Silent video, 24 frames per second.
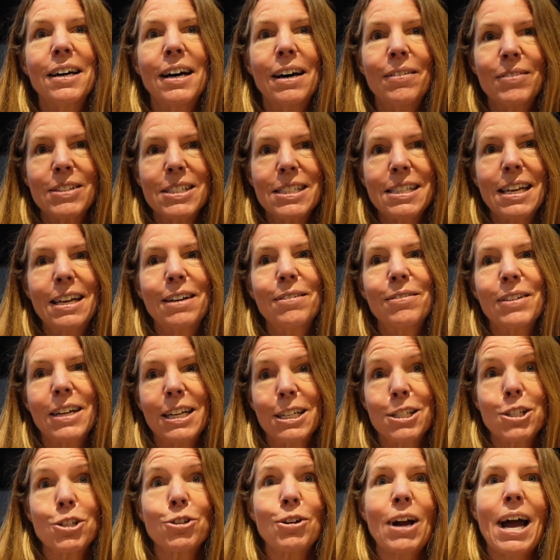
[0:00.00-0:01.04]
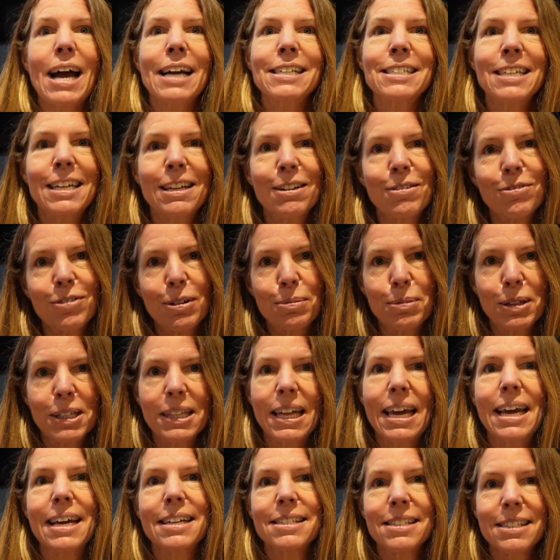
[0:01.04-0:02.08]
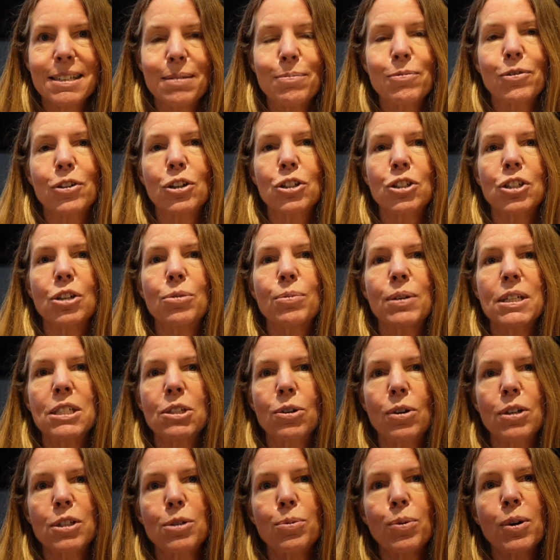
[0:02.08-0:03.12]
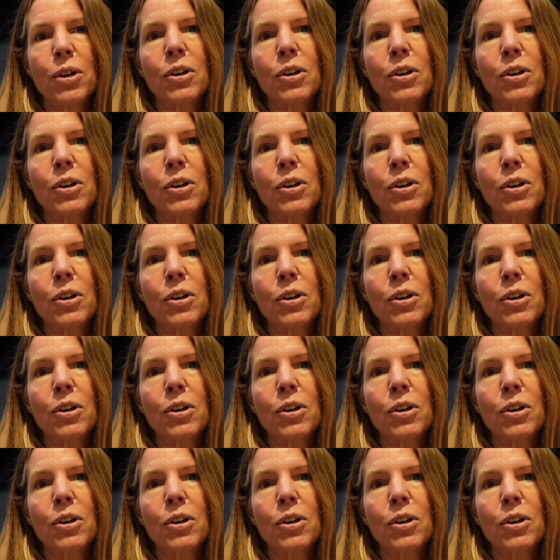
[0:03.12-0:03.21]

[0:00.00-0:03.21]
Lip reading: Instead of extracting from the land some virgin resource,